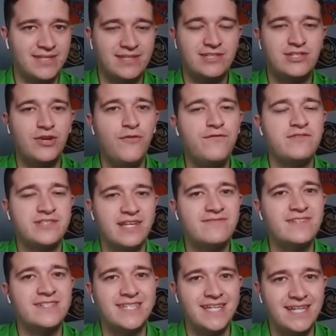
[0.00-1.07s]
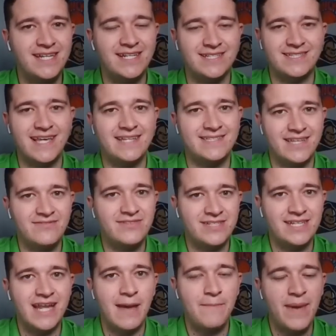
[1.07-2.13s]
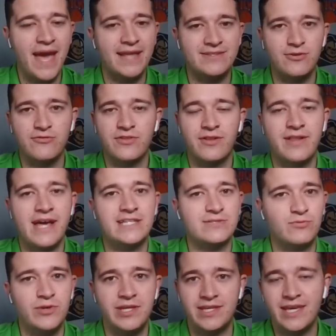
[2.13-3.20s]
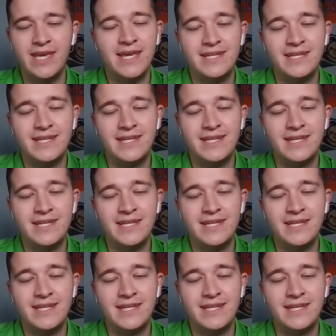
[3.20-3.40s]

that's 2 for 17 in his last 17 at-bats over the last week.